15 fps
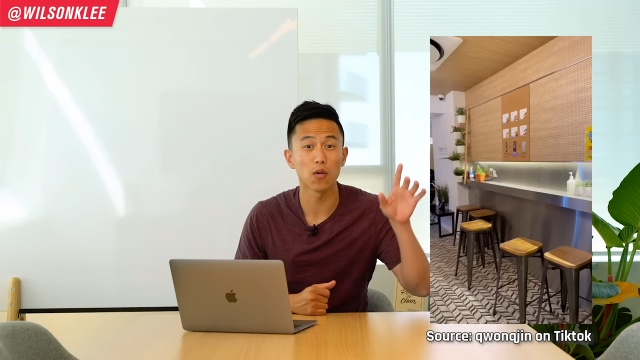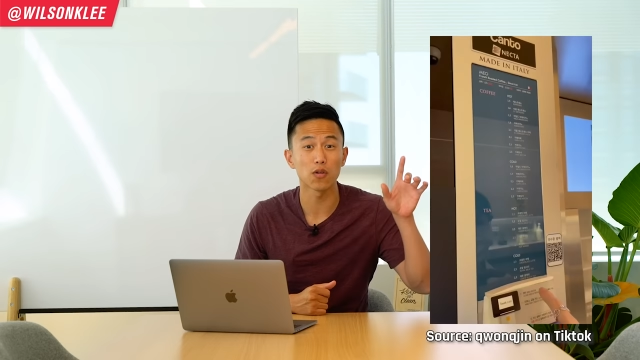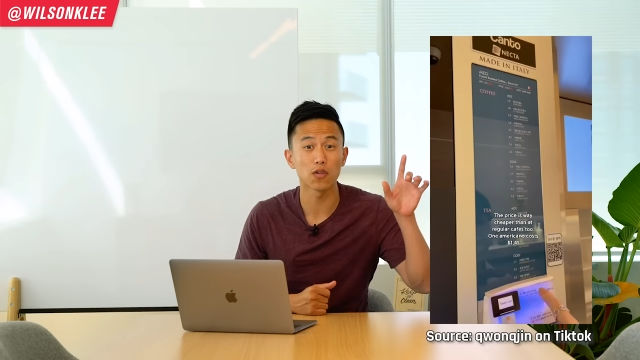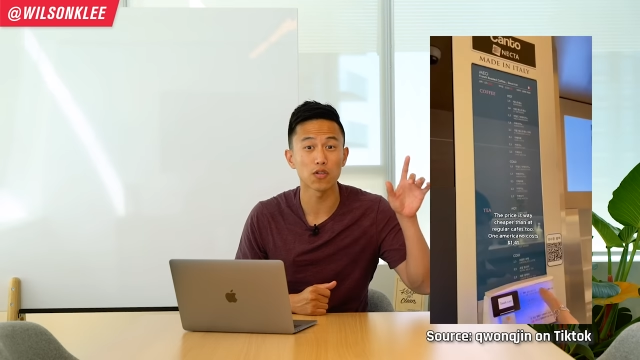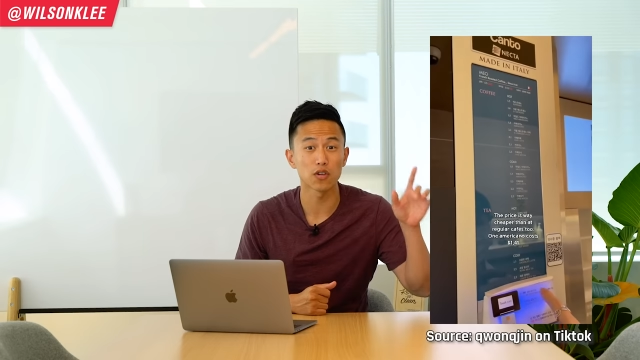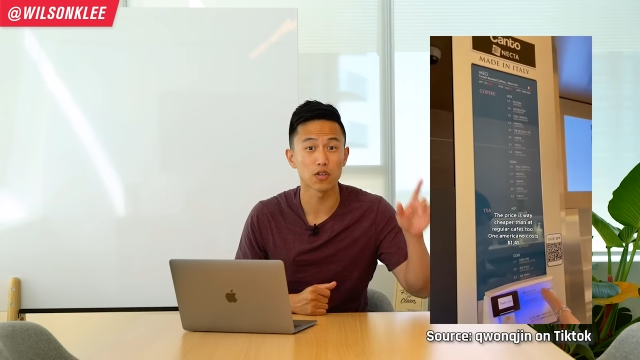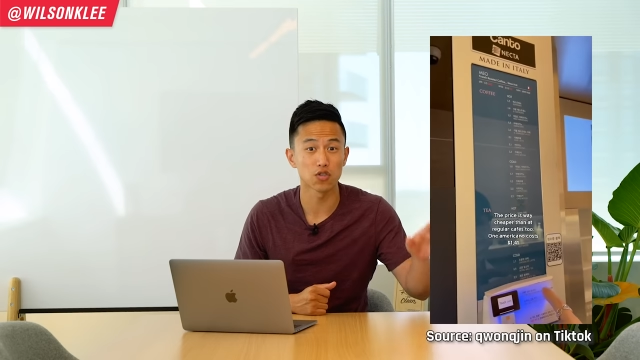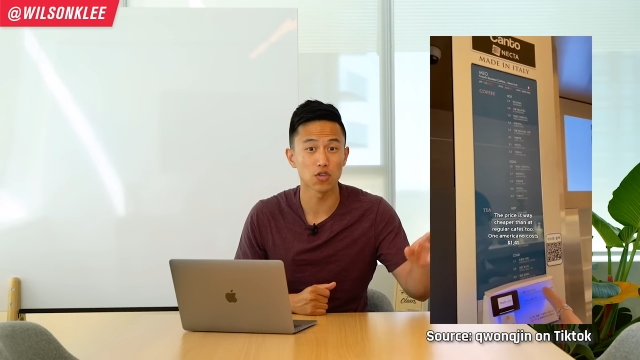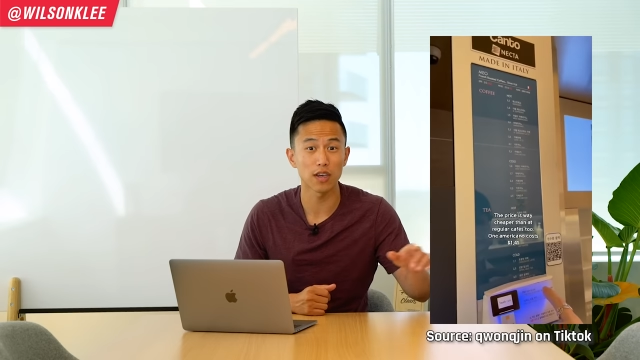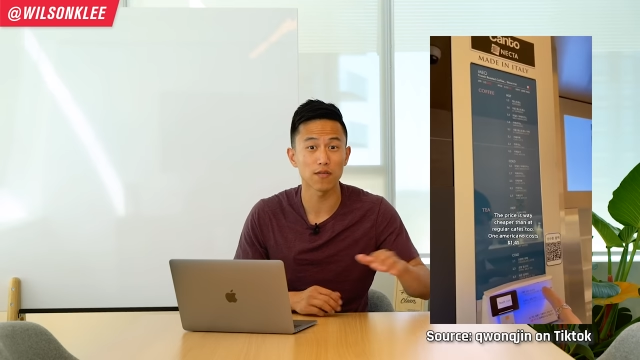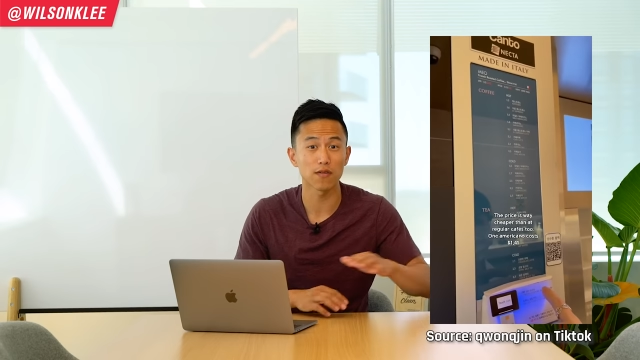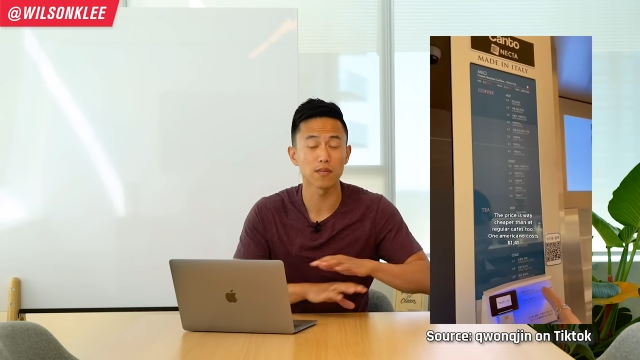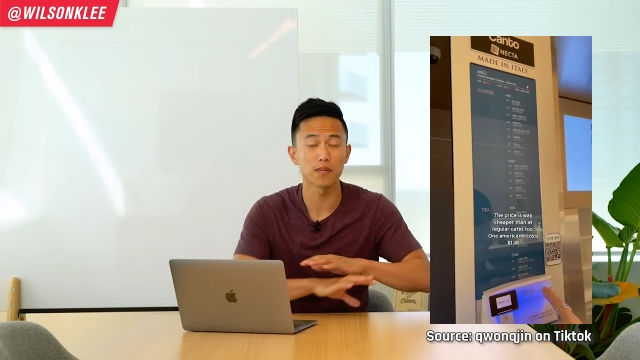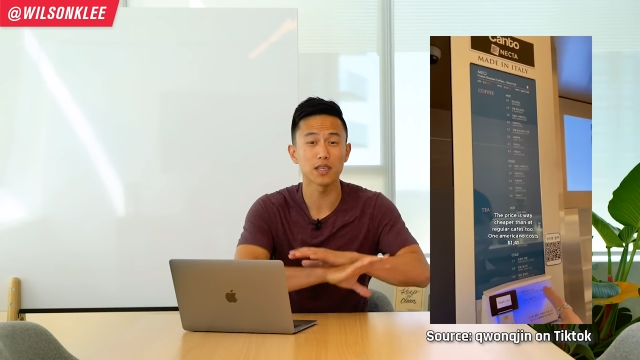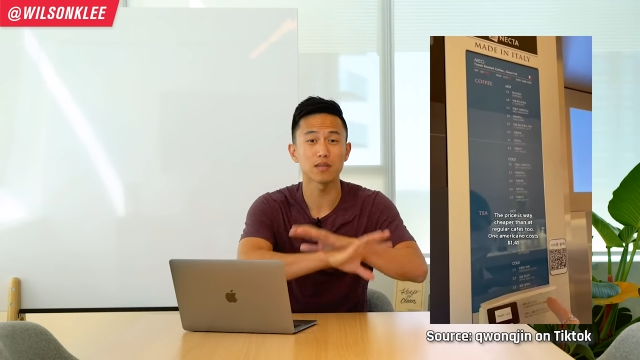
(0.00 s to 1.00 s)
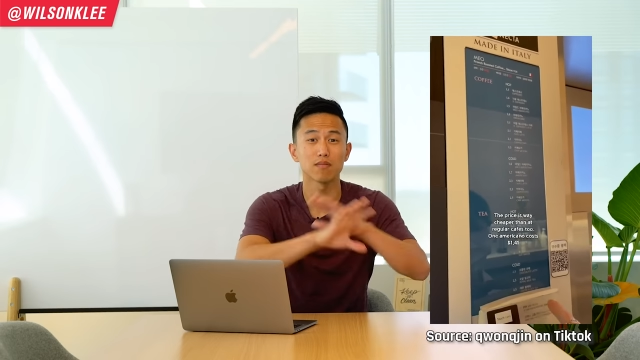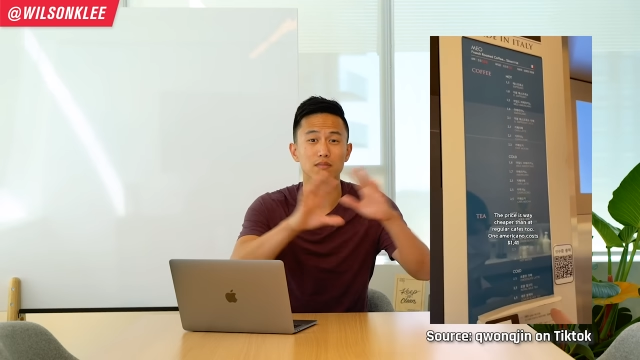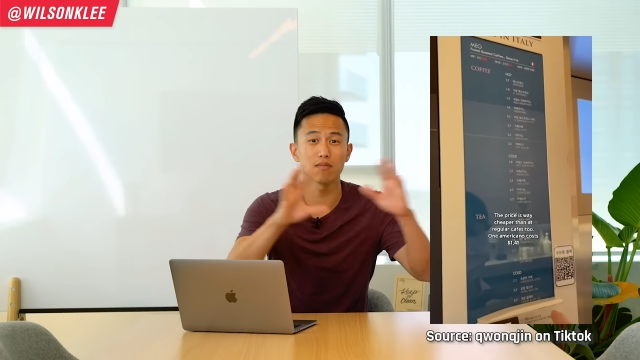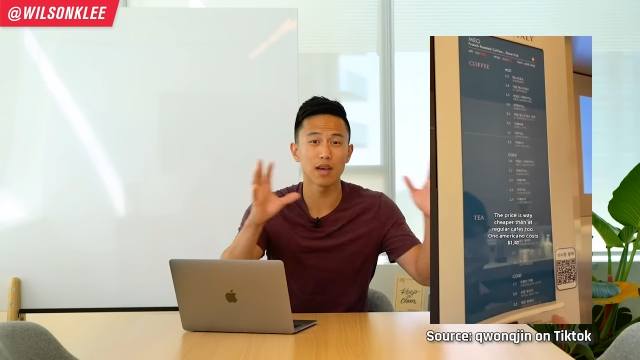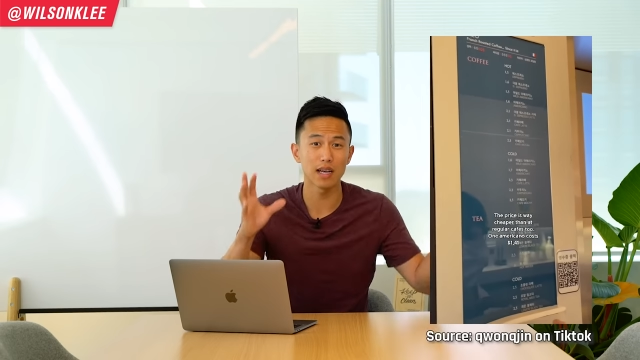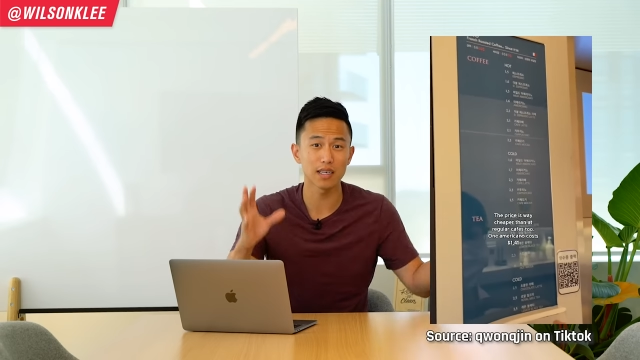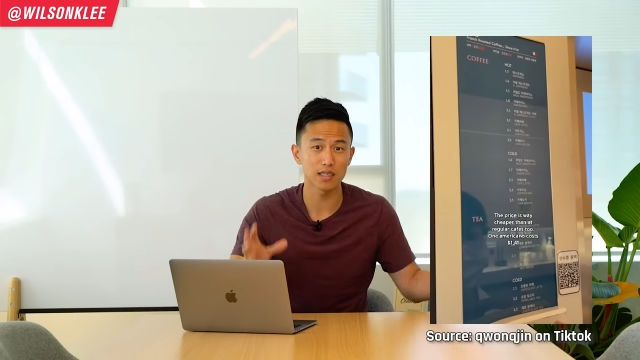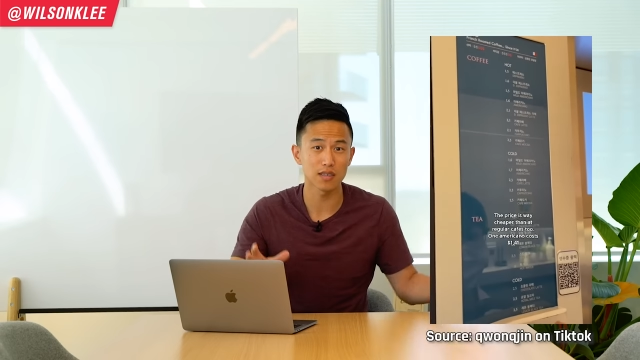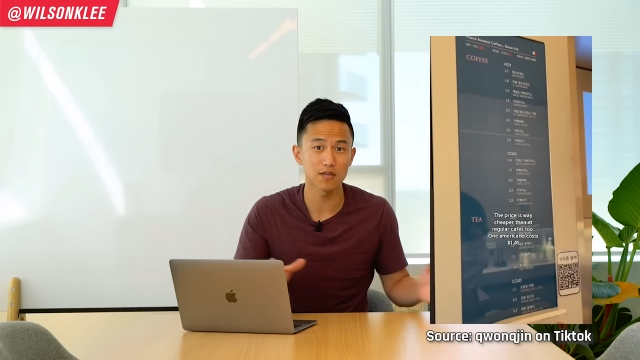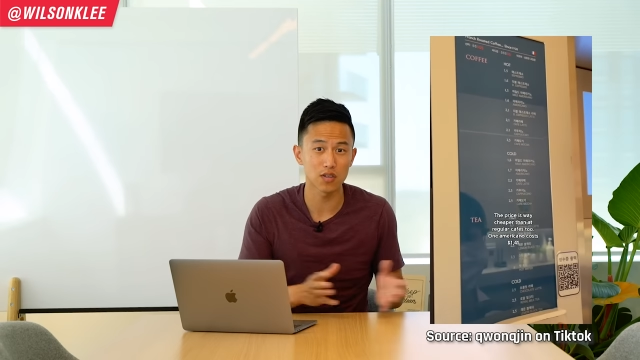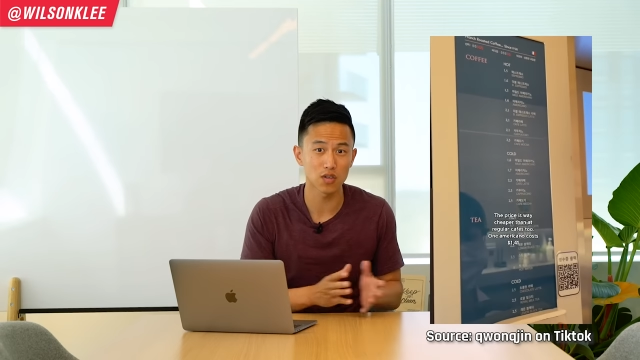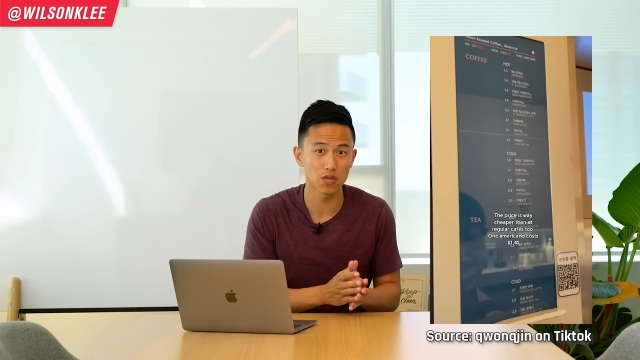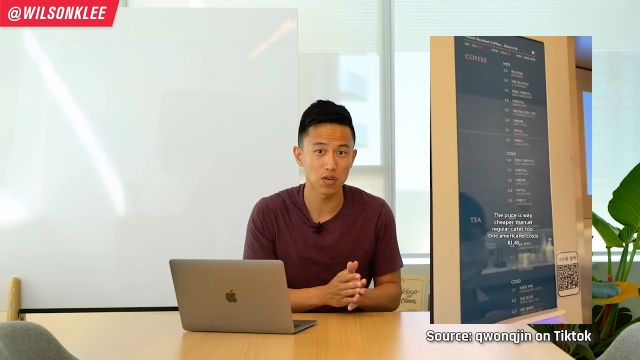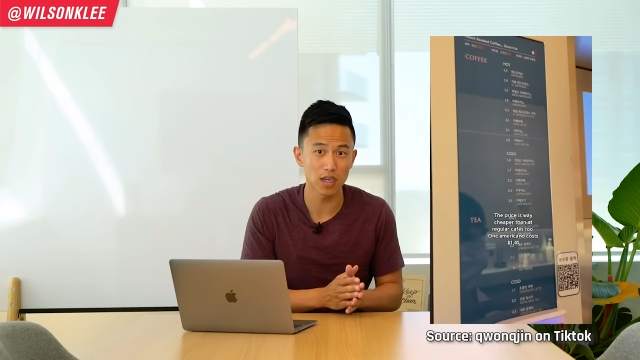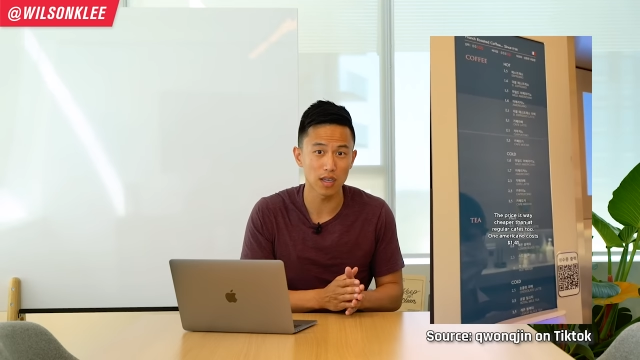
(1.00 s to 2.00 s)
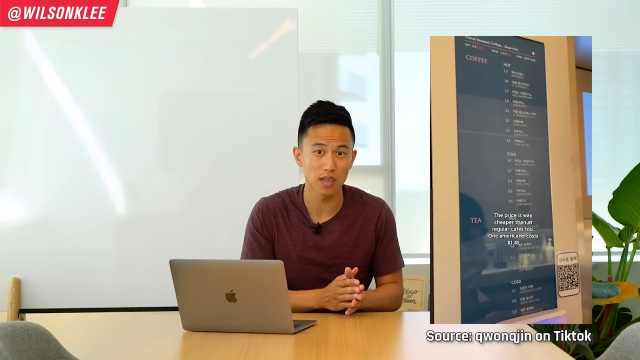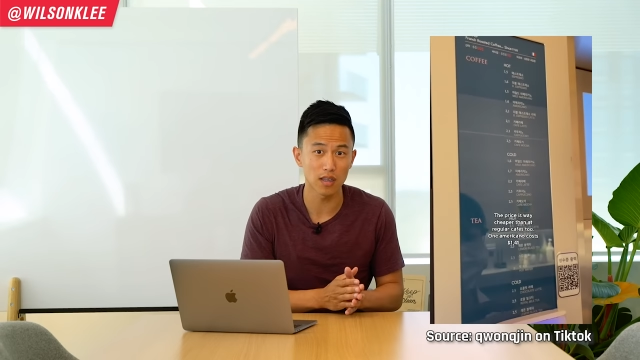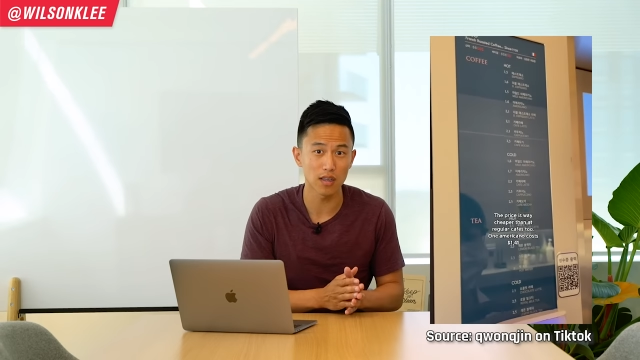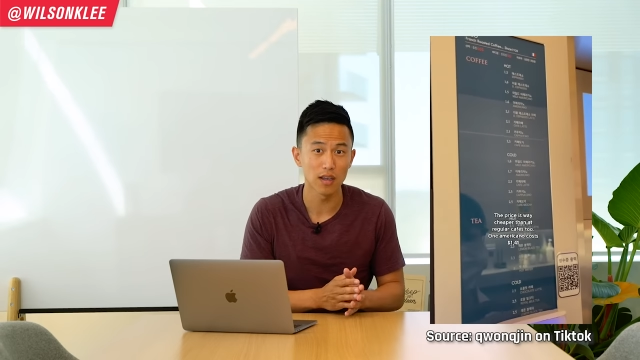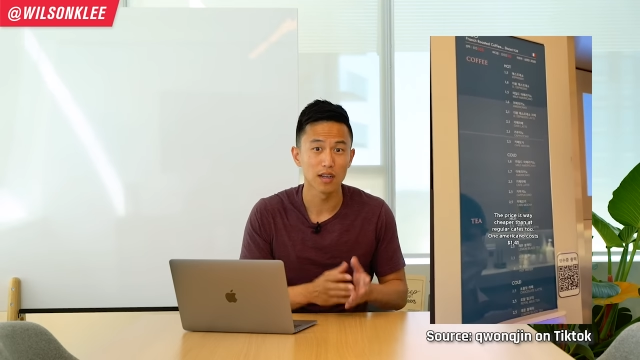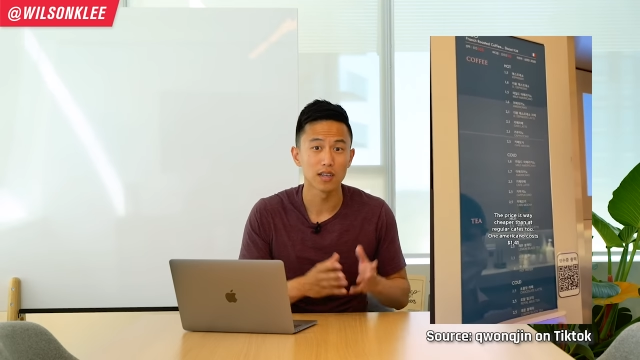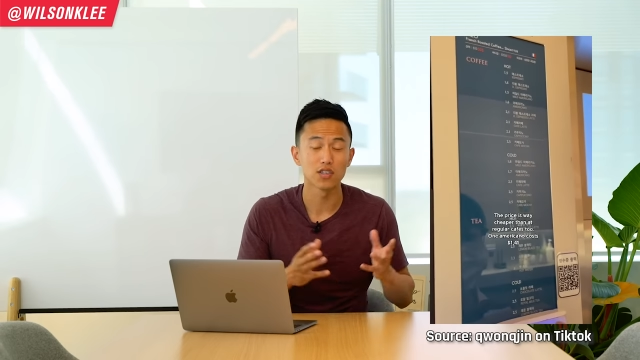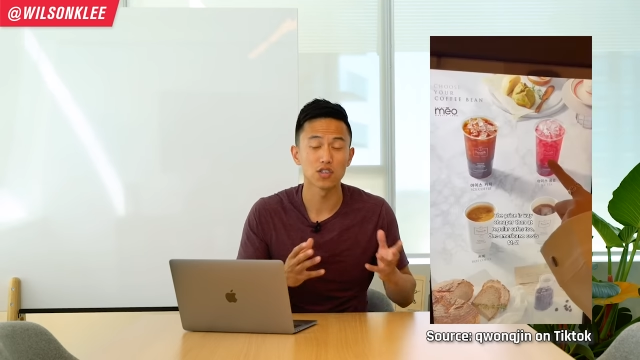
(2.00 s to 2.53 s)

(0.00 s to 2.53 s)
order your drink from this massive screen,